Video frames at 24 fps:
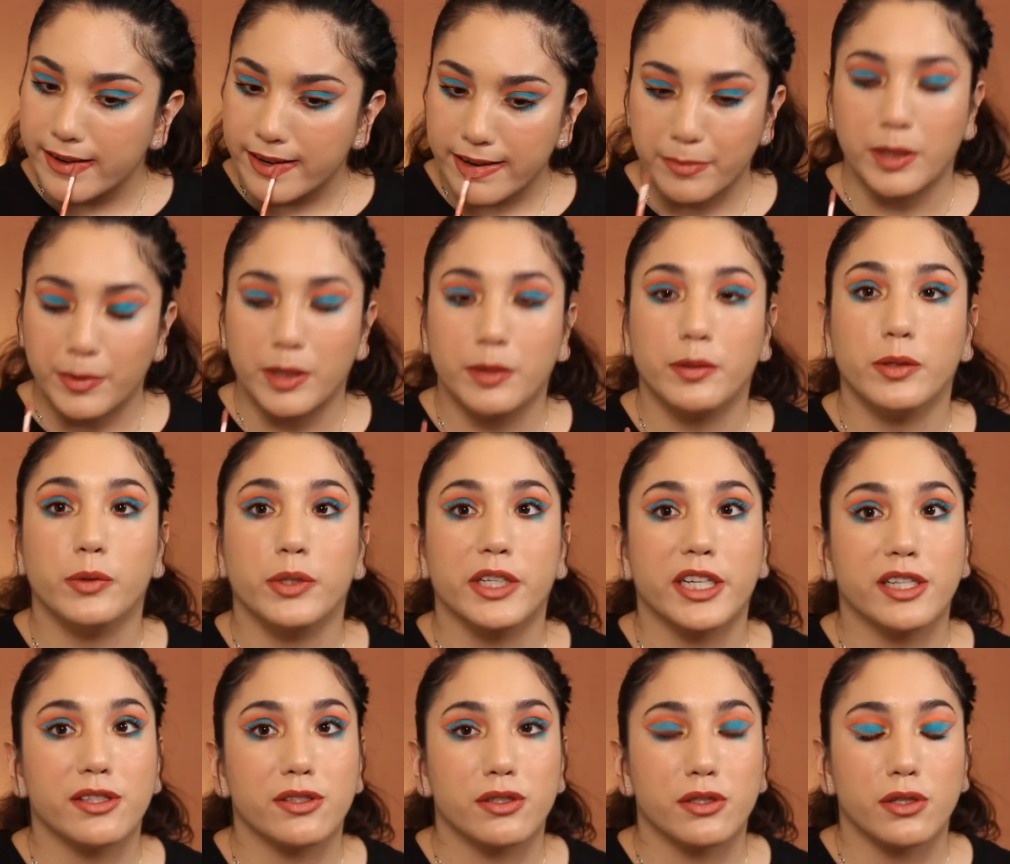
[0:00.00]
Maybe we
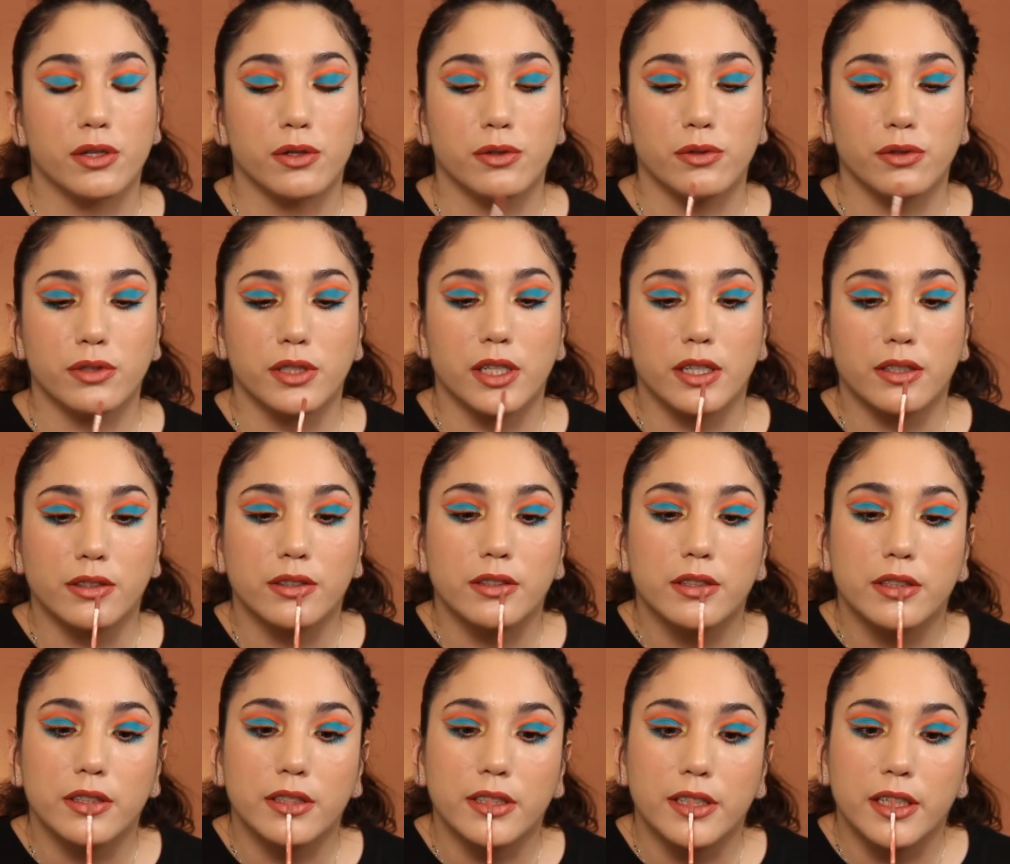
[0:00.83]
can tone
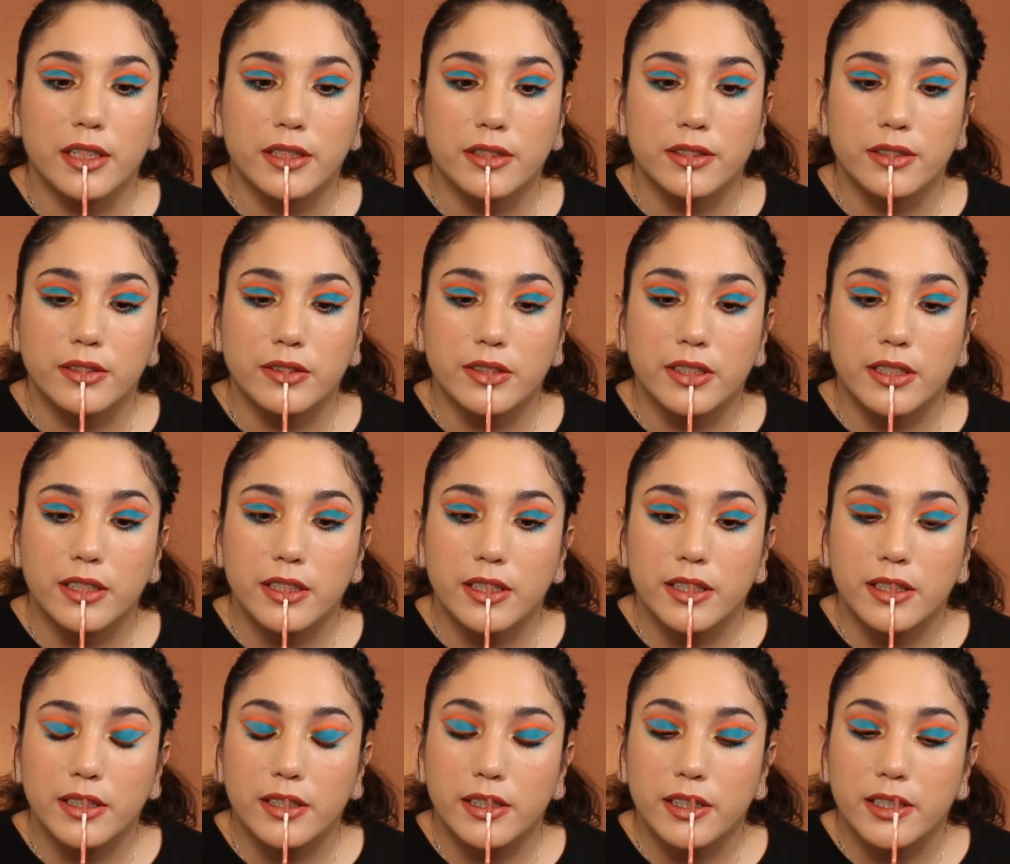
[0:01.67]
down the Nectarine
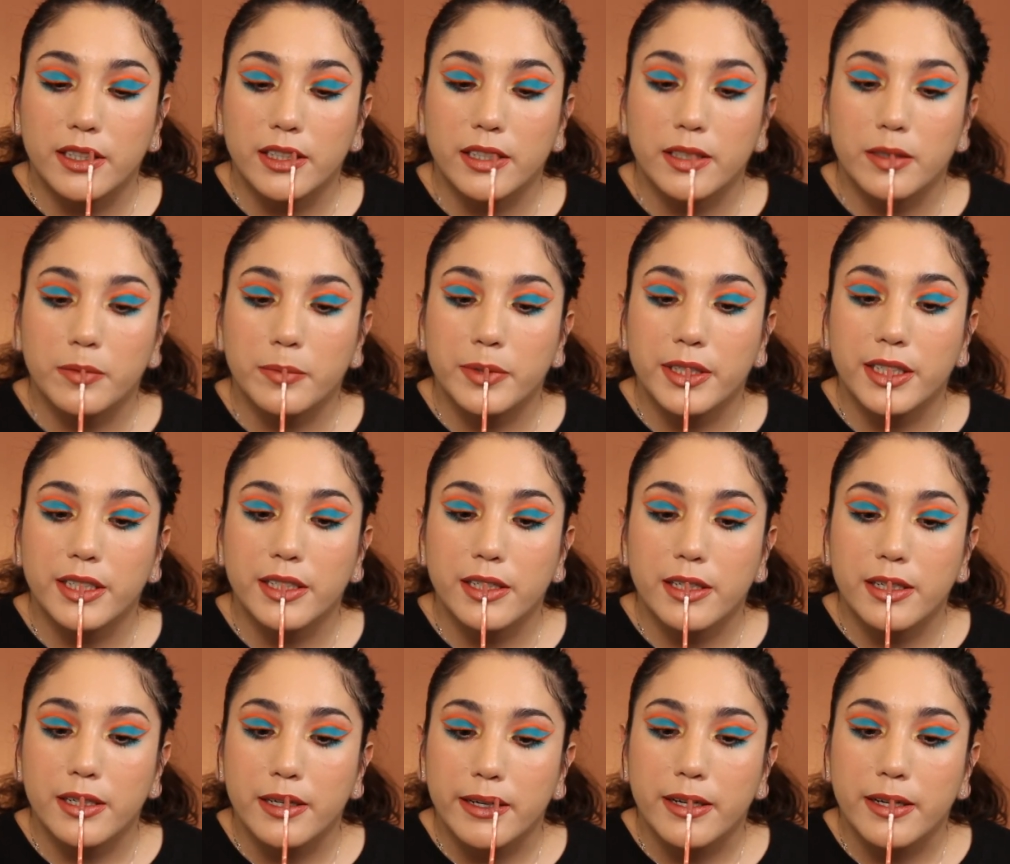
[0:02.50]
color a little bit.